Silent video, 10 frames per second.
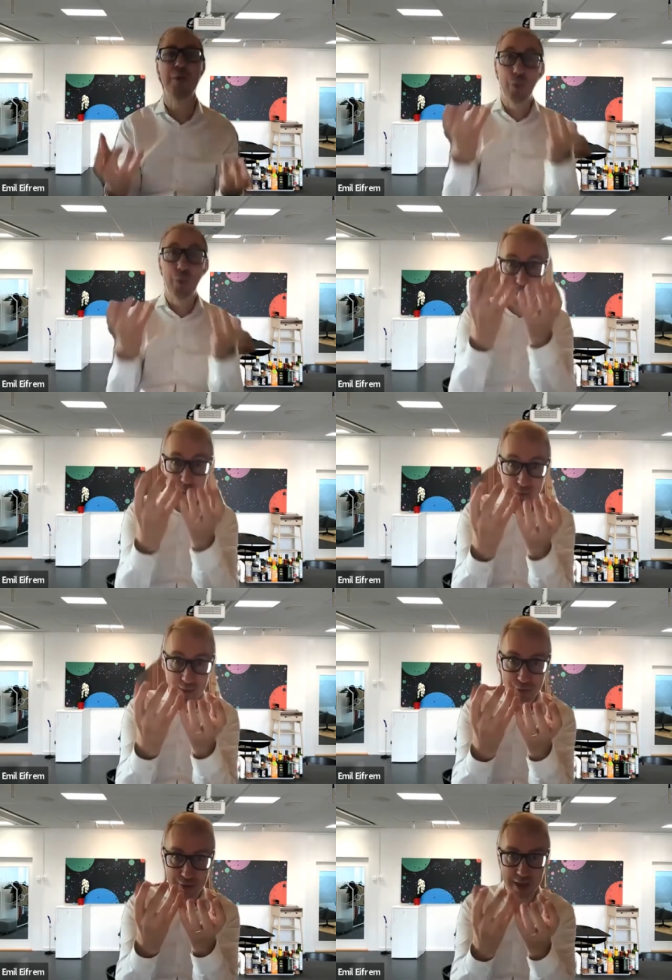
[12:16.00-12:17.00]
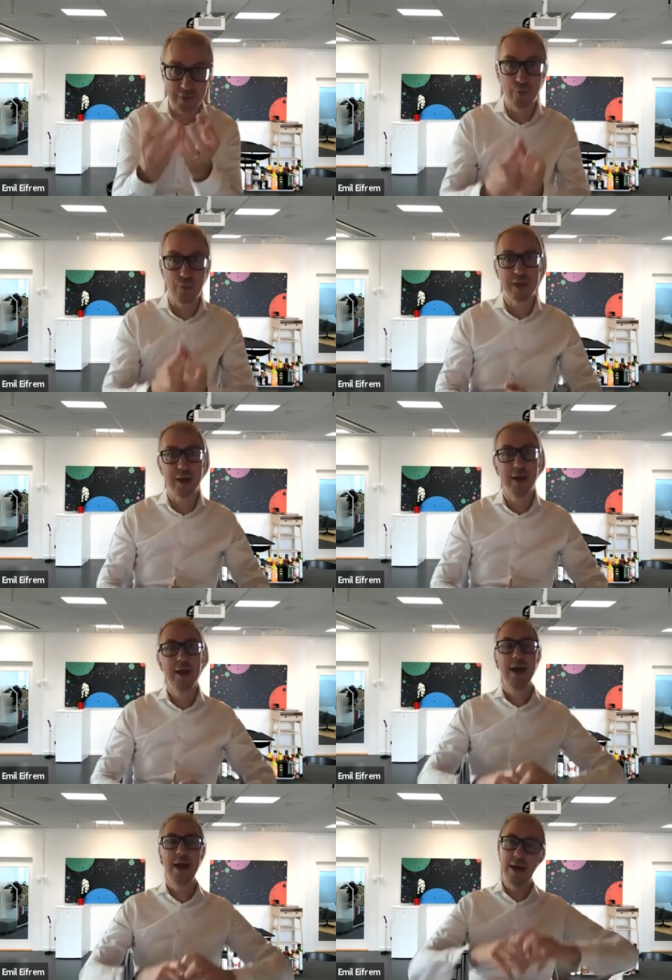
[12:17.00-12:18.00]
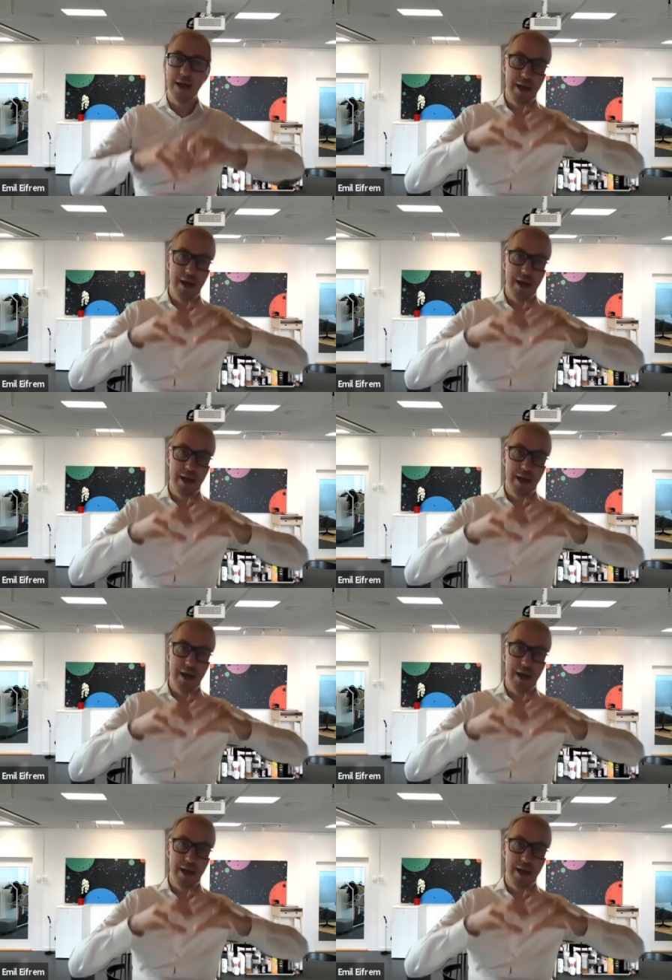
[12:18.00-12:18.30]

but we put them together and we said, hey,